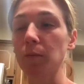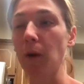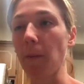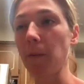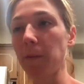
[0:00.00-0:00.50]

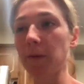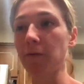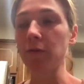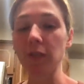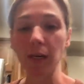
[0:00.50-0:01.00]
probably
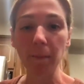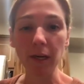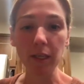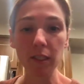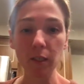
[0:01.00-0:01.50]
15
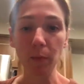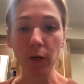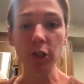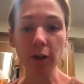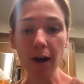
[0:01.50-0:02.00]
minutes to
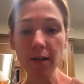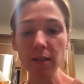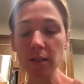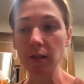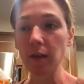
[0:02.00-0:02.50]

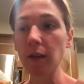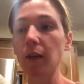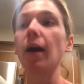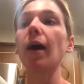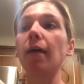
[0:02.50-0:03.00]
pressurize
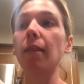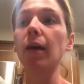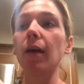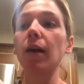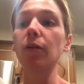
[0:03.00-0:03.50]
and
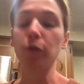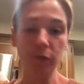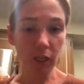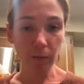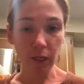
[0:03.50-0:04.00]
then
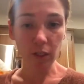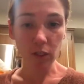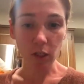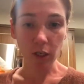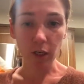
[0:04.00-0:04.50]
15 minutes
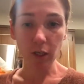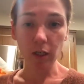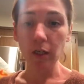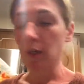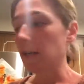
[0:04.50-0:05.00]
to cook.
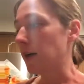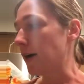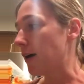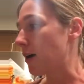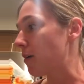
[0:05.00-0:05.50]

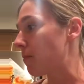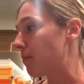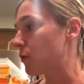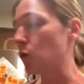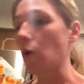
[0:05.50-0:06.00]
Um,
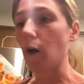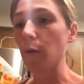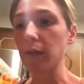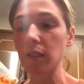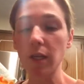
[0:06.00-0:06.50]
so
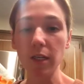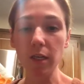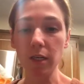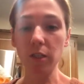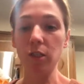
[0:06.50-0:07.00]
always take that
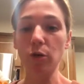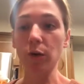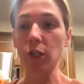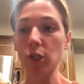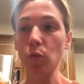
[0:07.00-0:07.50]
into
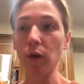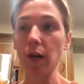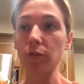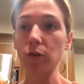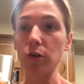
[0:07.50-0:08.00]
consideration
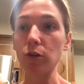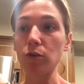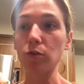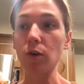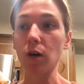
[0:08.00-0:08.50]
whenever
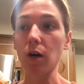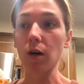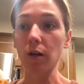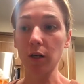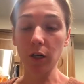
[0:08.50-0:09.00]
you
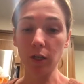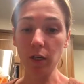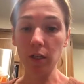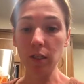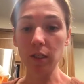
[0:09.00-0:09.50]
are
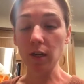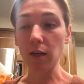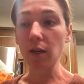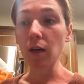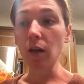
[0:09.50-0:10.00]
cooking in this
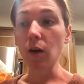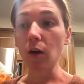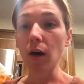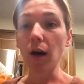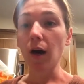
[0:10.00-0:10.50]
thing.
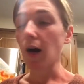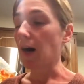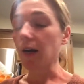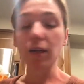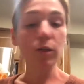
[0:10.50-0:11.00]

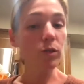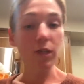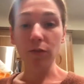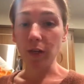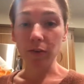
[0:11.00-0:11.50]
I use
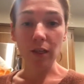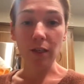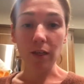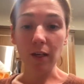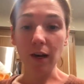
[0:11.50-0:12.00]
it for
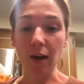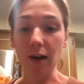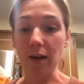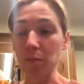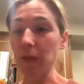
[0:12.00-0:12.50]
everything.
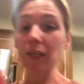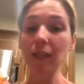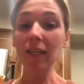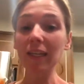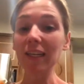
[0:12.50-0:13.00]
I bake
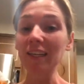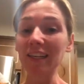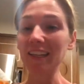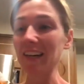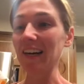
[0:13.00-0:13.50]
in it.
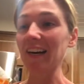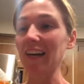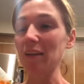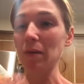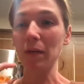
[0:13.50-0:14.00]

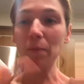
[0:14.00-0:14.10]
I make